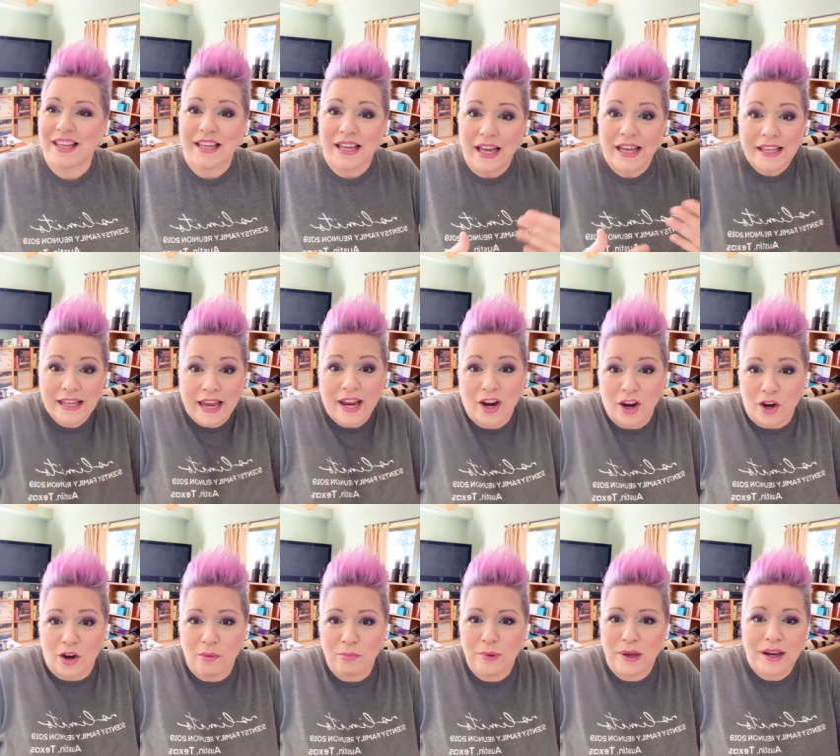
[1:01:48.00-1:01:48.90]
like, I
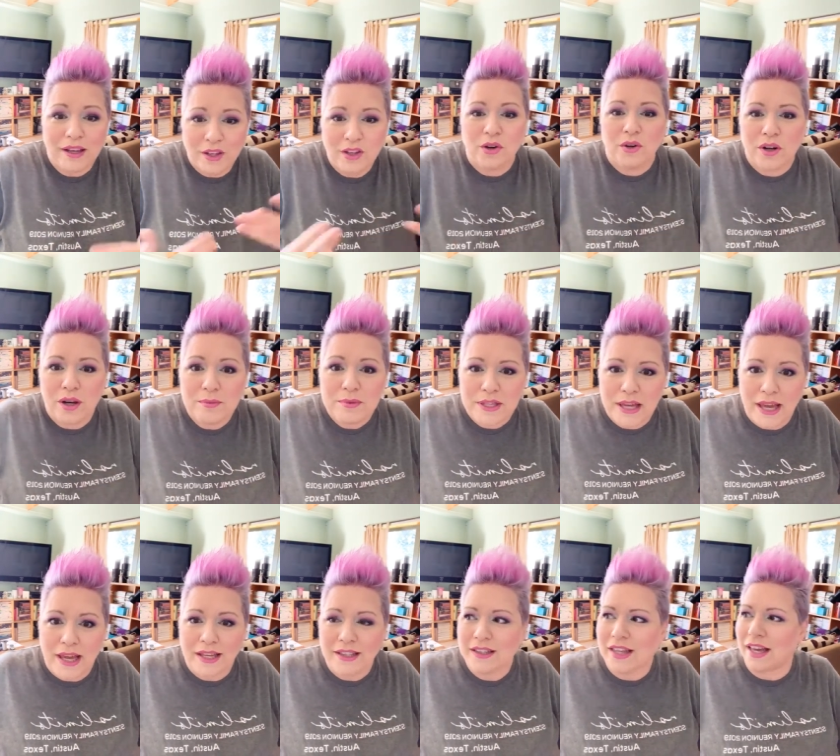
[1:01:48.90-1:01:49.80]
care, but you know what I'm
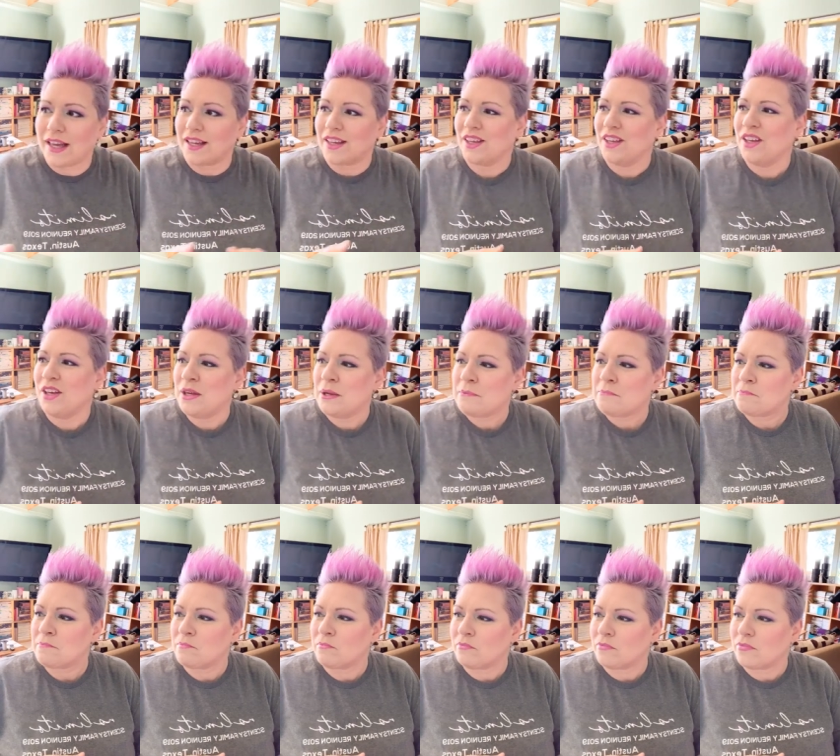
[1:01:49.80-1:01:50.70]
saying? Like,
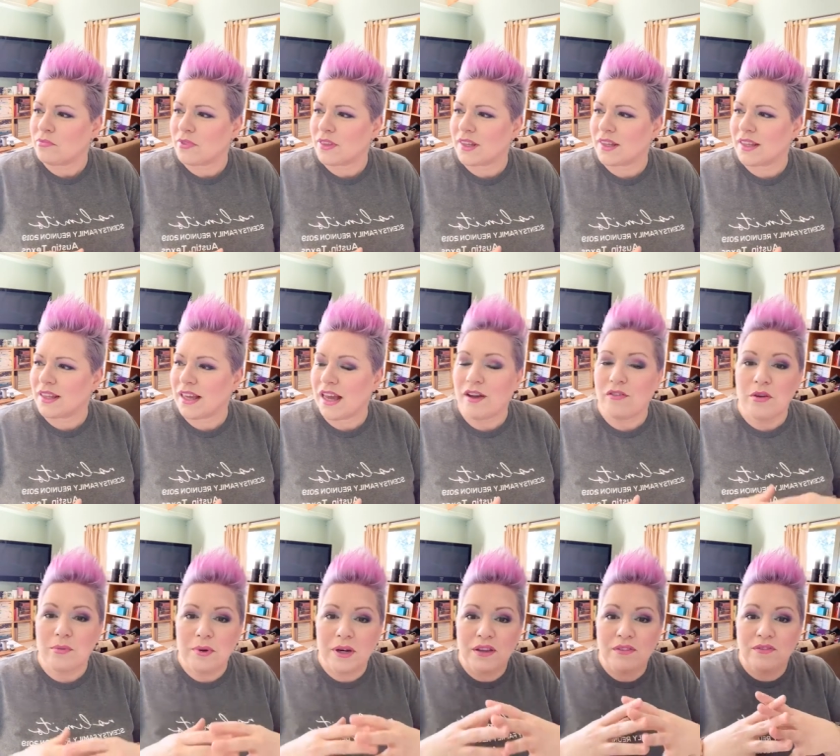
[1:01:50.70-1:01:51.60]

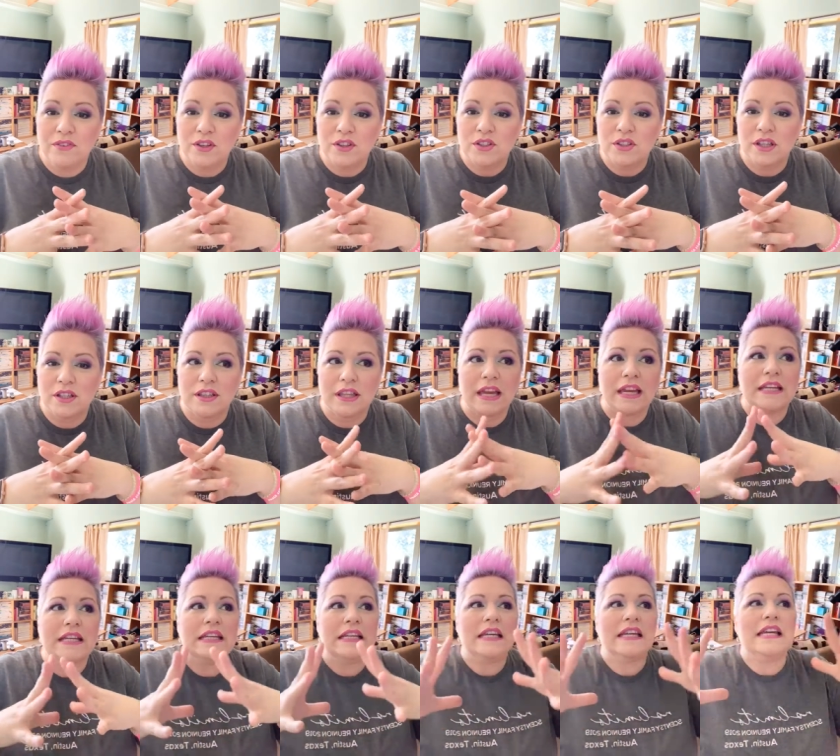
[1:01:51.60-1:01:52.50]
everybody feels that they
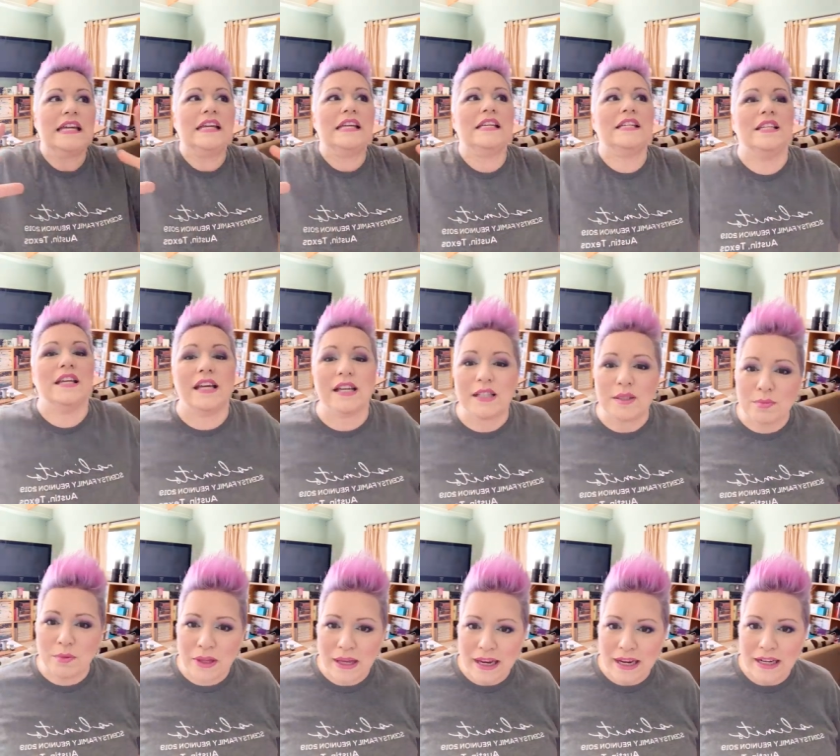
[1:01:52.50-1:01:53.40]
need to
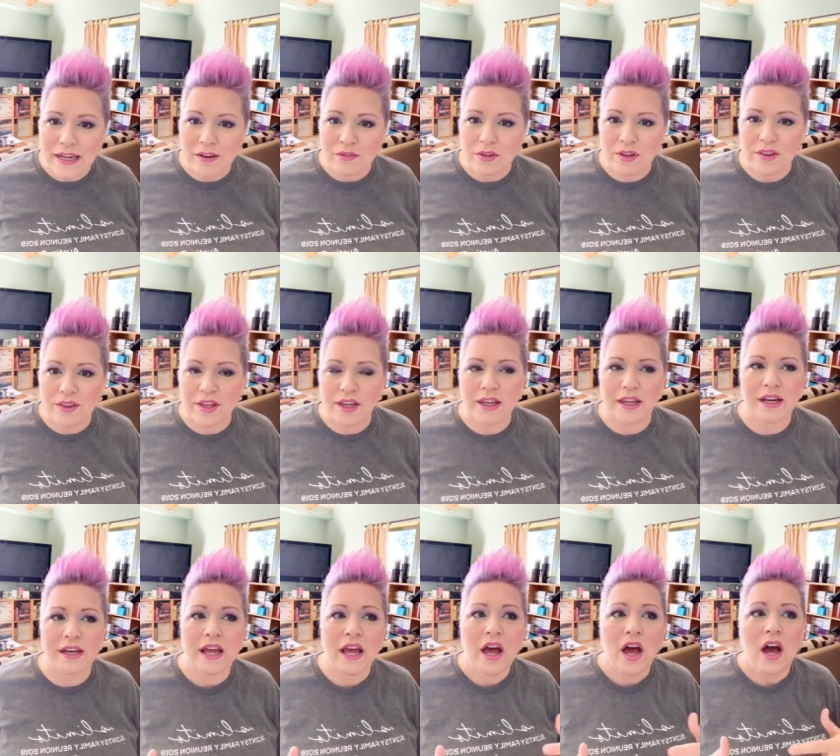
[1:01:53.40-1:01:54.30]
explain everything
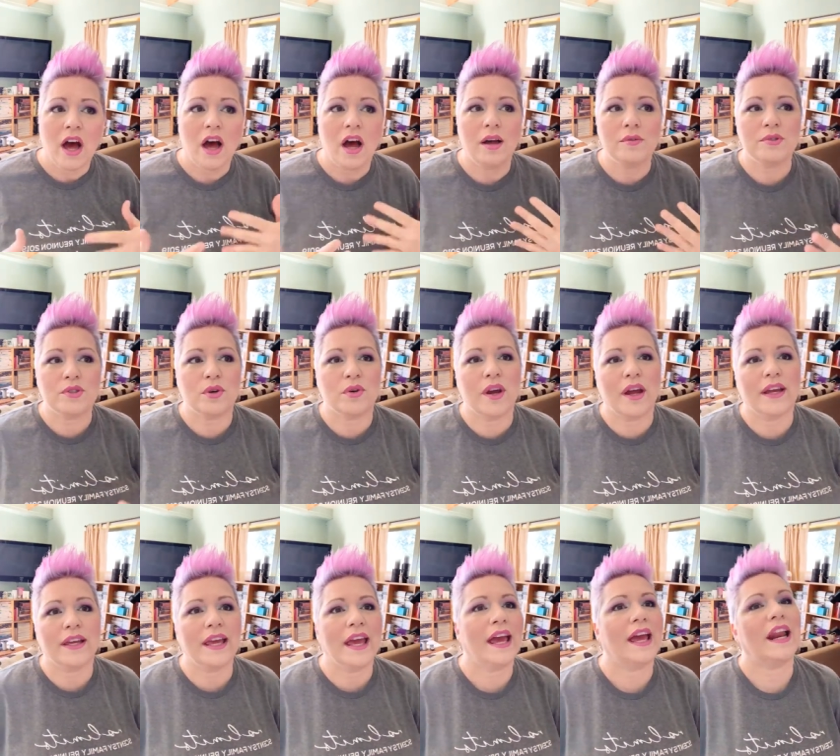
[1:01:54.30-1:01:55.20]
and oh, I'm sorry I
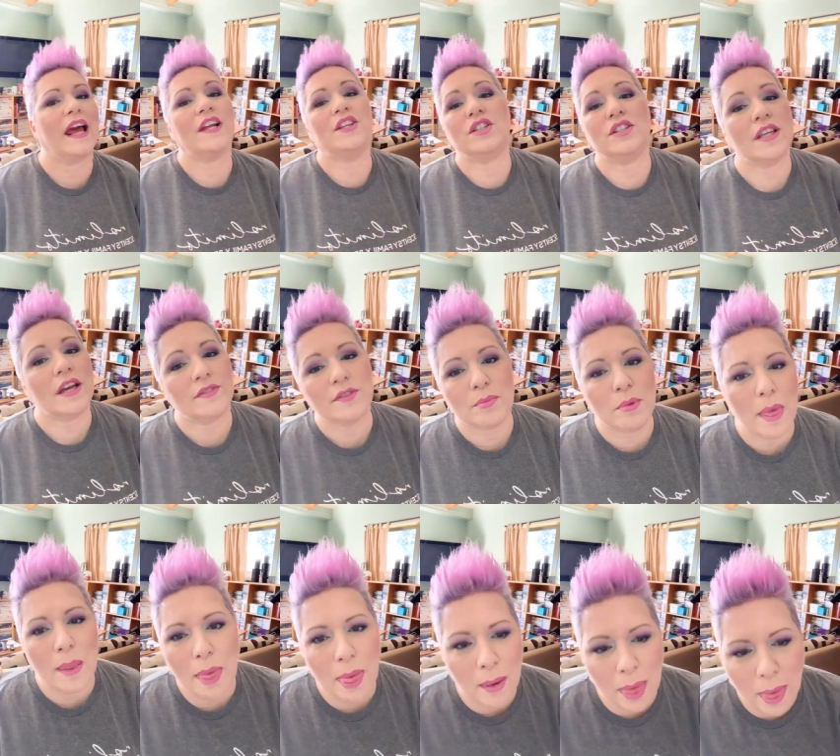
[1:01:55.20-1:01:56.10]
can't. I just have to blah,
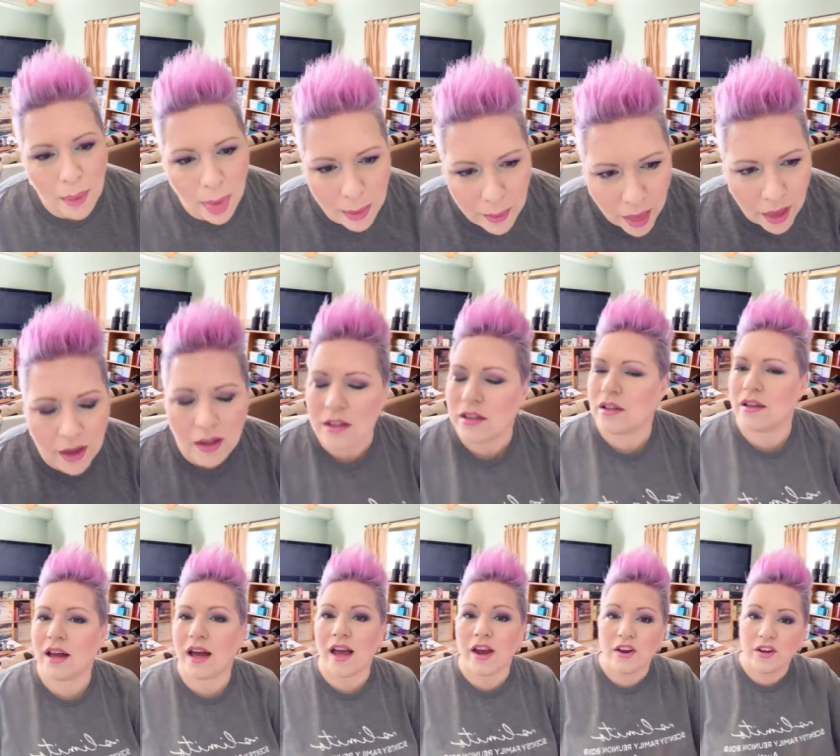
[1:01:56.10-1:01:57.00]
blah, blah, blah.
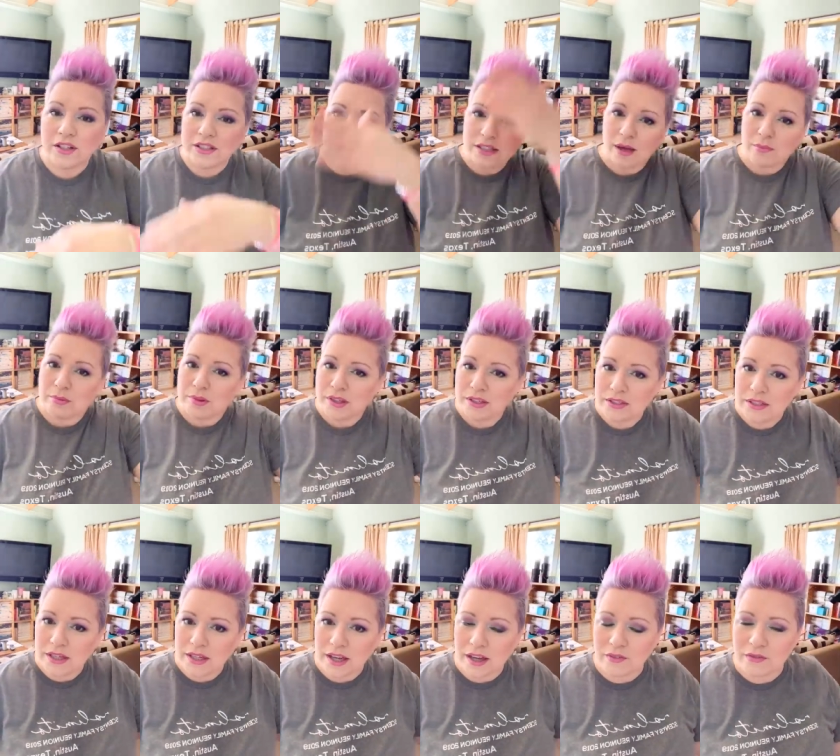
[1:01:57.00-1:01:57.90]
I already stopped
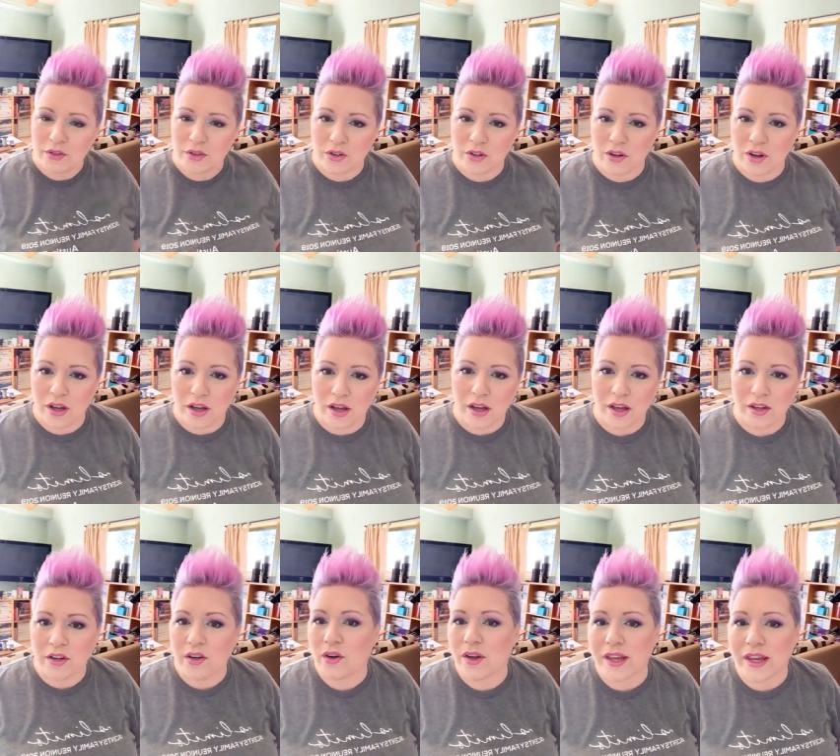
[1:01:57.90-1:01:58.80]
listening after.
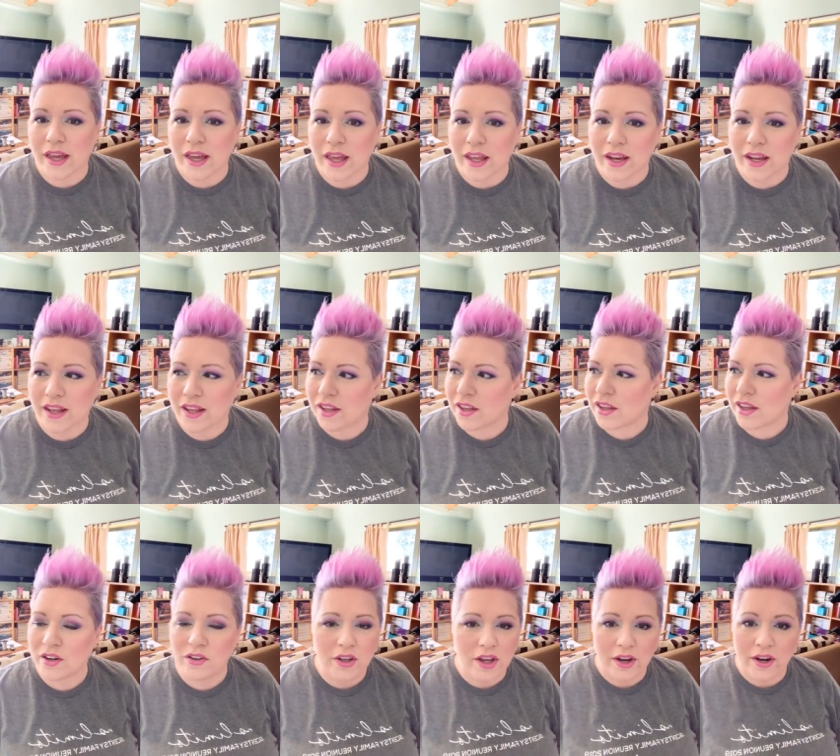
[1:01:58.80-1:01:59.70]
No, I can't. I
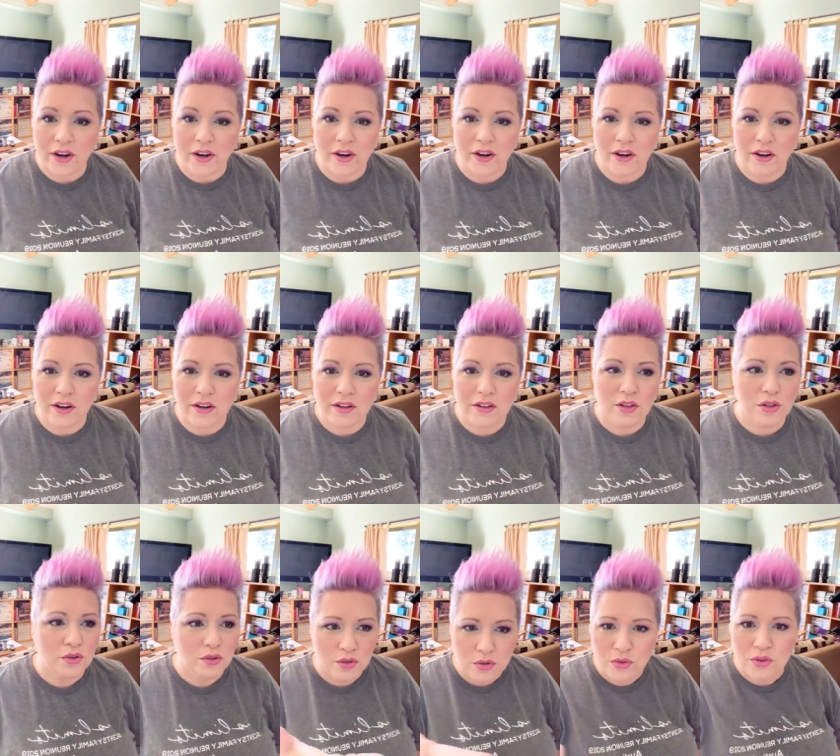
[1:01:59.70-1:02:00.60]
don't care.
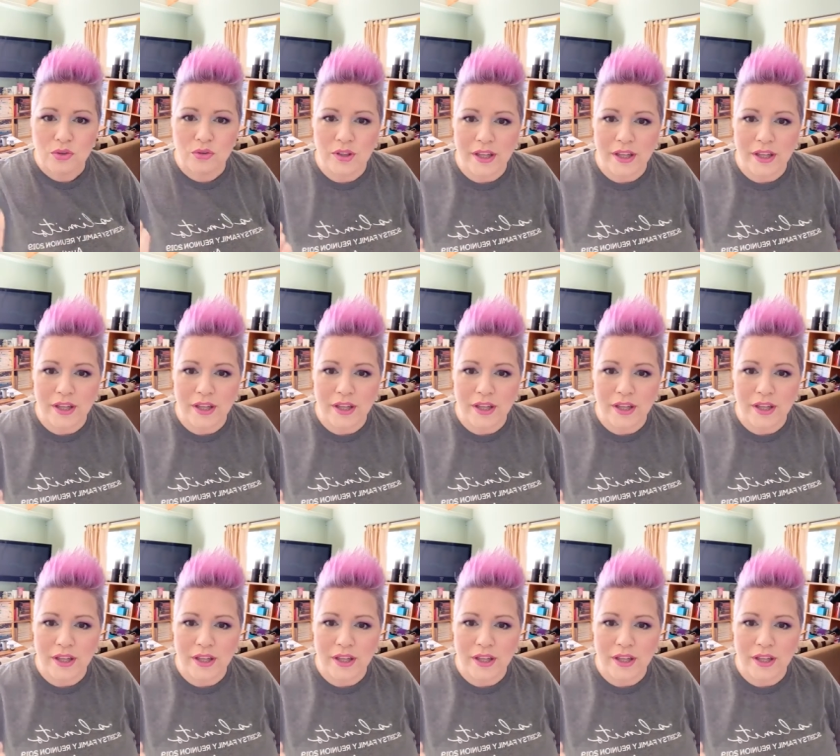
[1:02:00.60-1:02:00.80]
You do you,